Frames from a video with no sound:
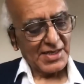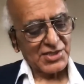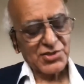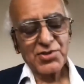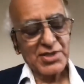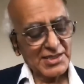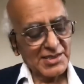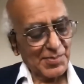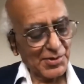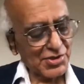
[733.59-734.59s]
So in the
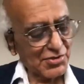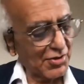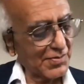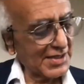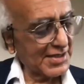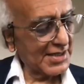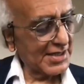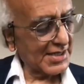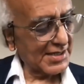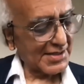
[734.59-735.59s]

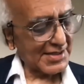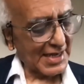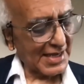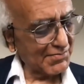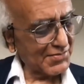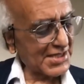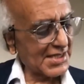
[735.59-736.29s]
post-COVID times,